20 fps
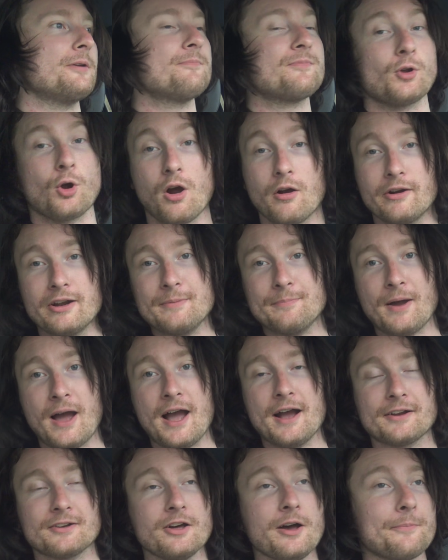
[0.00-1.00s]
They're already
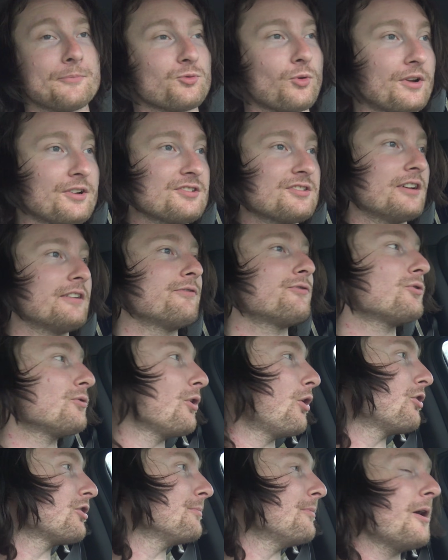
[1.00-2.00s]
bagged up, so I just have to
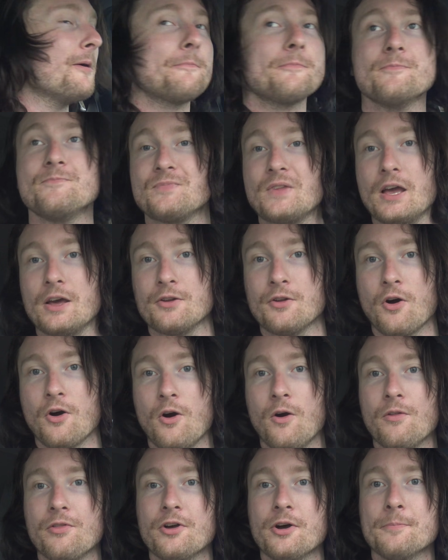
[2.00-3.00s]
load them up and
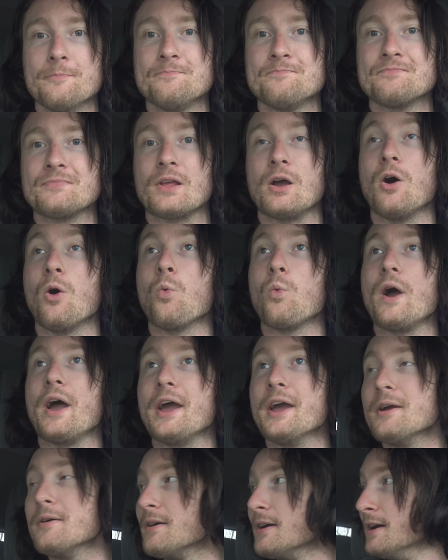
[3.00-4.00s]
haul them
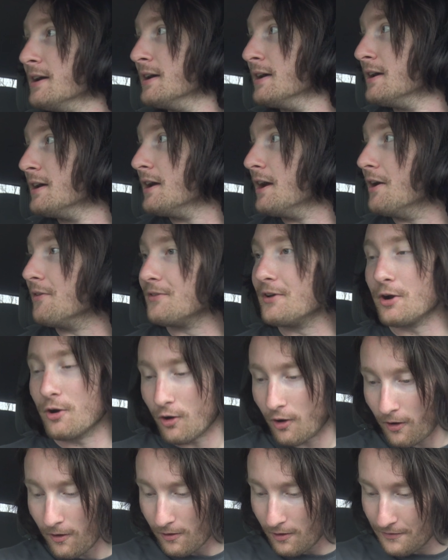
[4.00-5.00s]
away. And they're
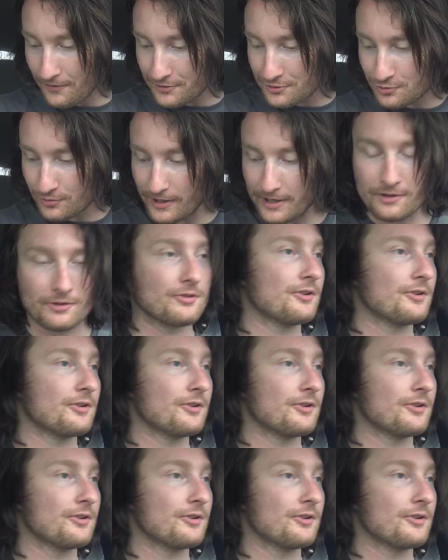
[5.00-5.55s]
all on the trailer